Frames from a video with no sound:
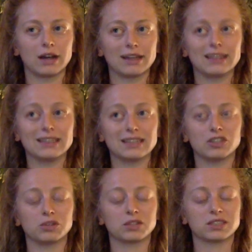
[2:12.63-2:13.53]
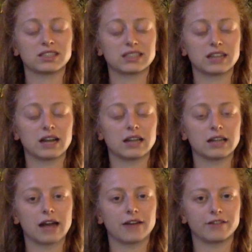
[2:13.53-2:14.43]
he did do a
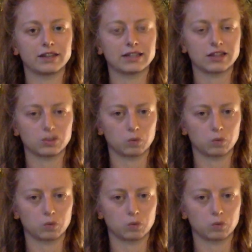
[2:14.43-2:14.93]
lot of intense